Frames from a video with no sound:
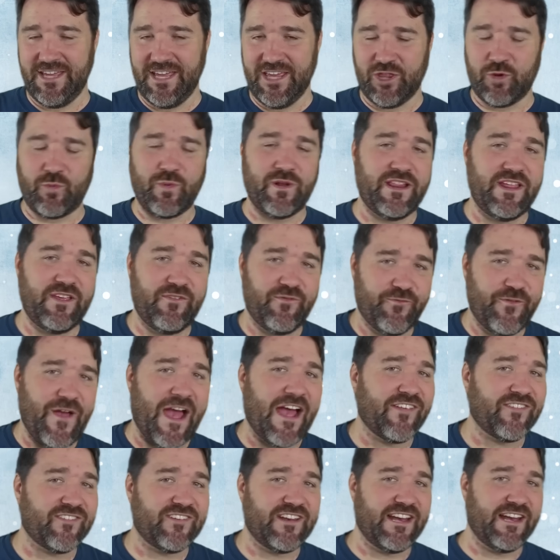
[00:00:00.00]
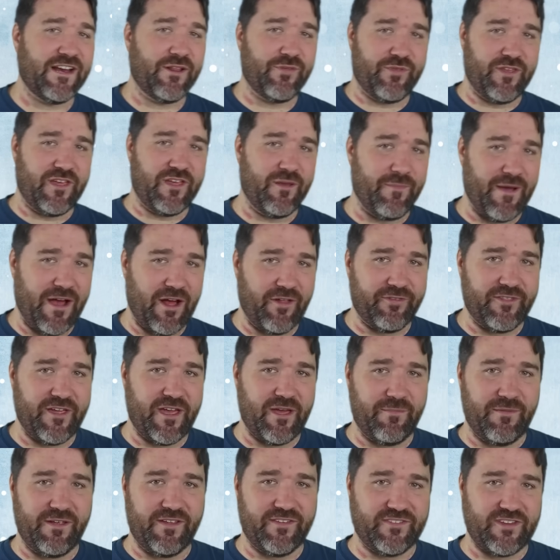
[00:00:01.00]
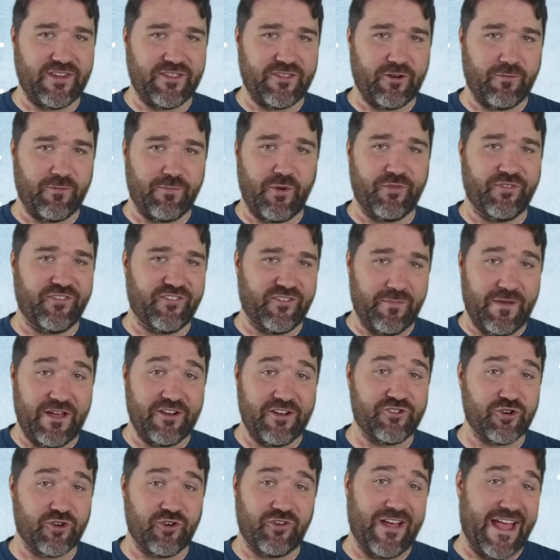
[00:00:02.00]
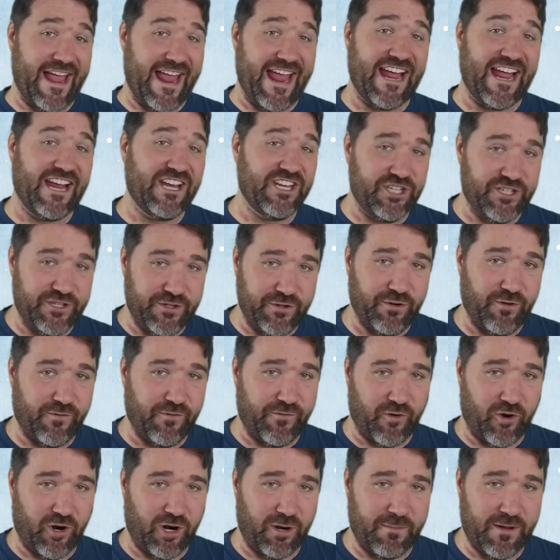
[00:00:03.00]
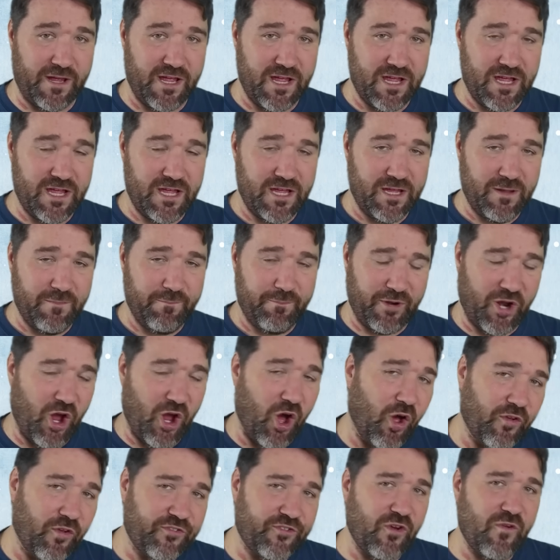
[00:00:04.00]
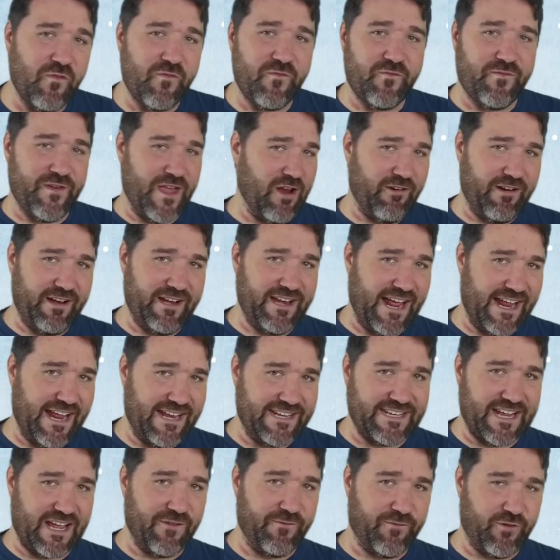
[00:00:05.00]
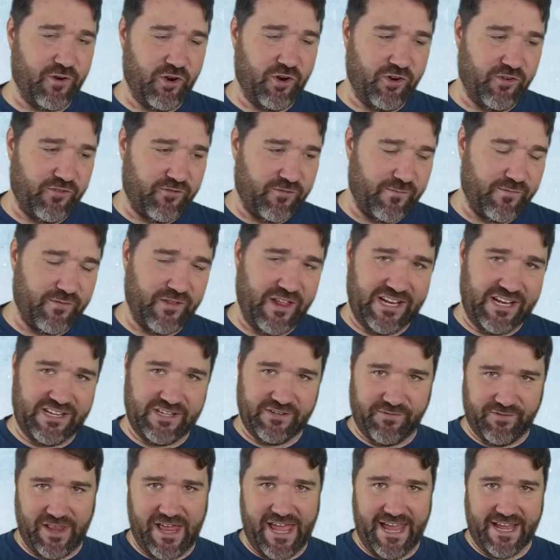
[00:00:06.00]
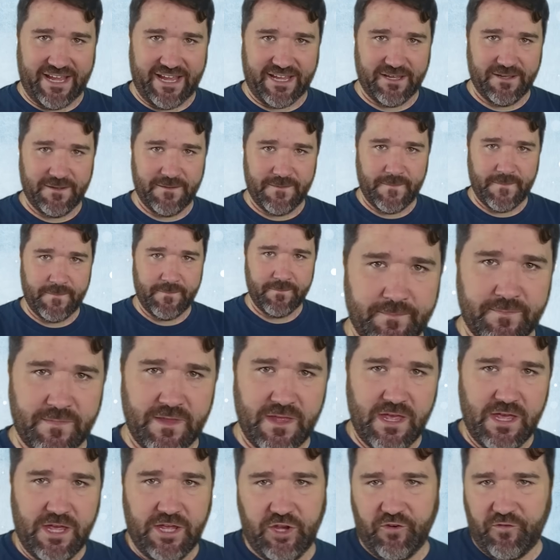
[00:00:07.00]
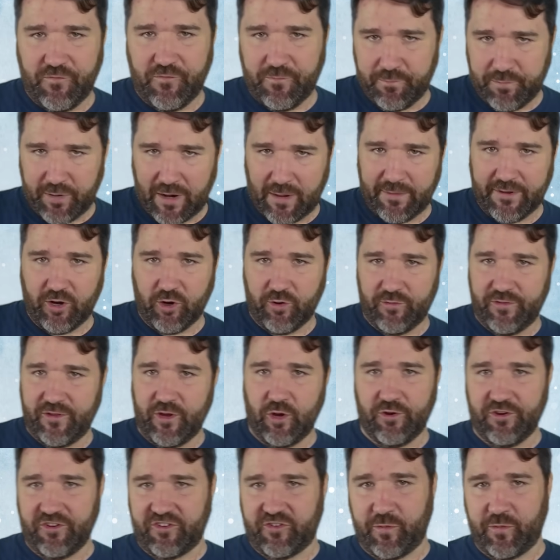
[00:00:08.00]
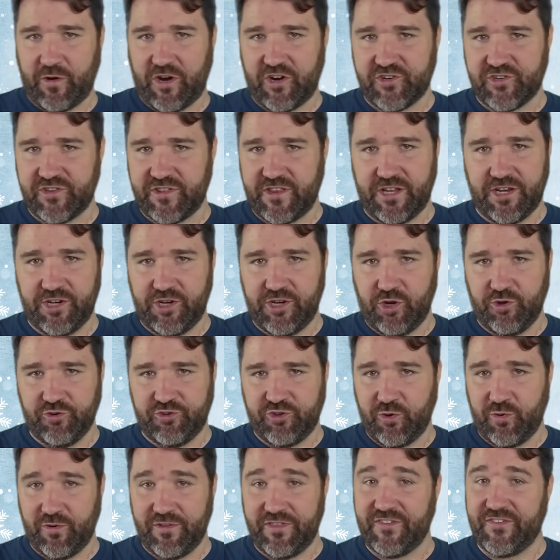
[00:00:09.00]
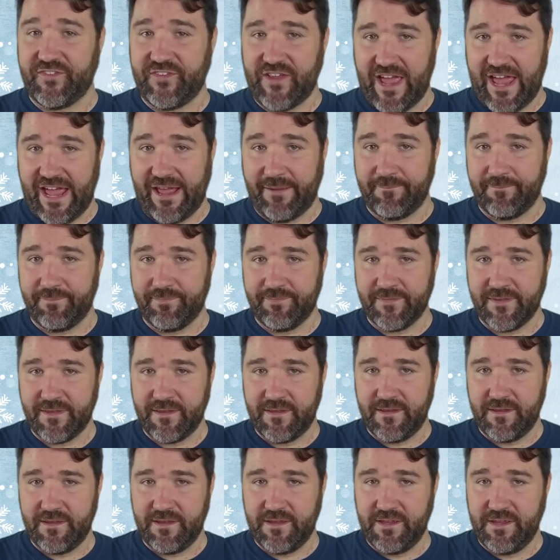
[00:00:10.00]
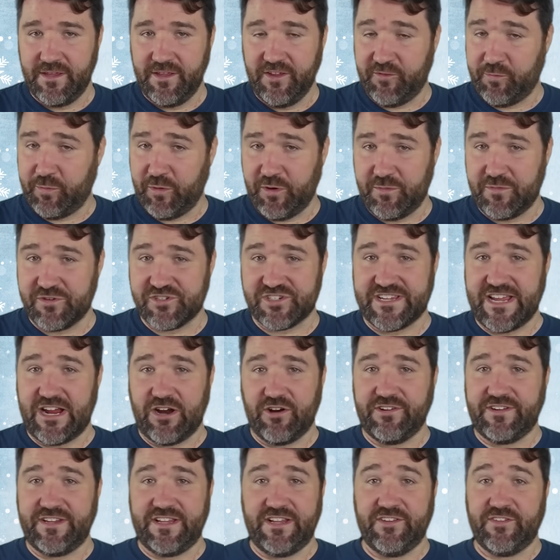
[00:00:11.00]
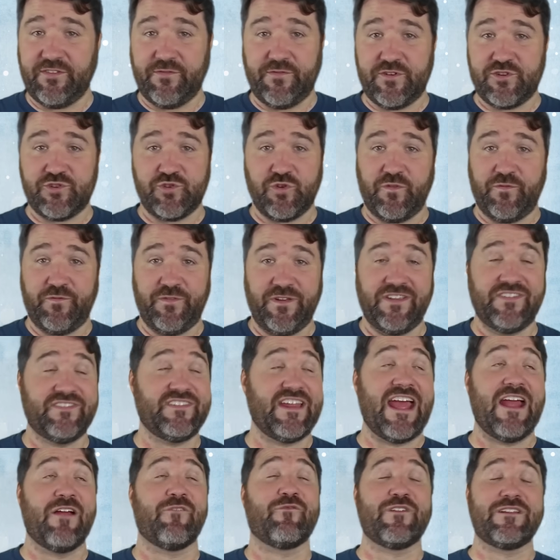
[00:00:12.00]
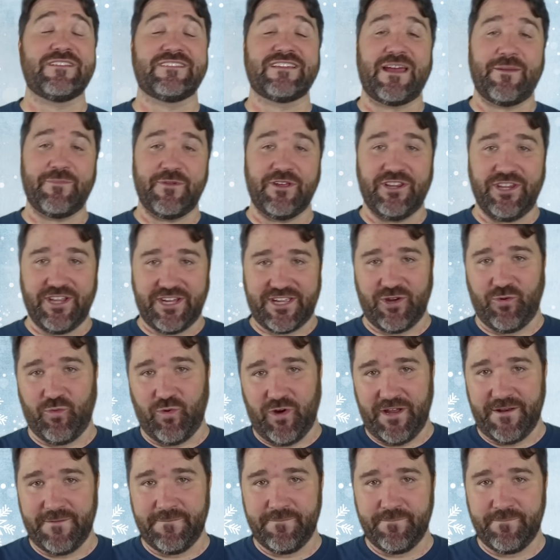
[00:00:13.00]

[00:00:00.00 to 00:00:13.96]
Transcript: The really fascinating thing about them is that they're both symmetrical and uniform, but also varied and diverse from flake to flake. You've probably heard the old expression that no two are the same. This pretty much guarantees a visual feast every time you look at one.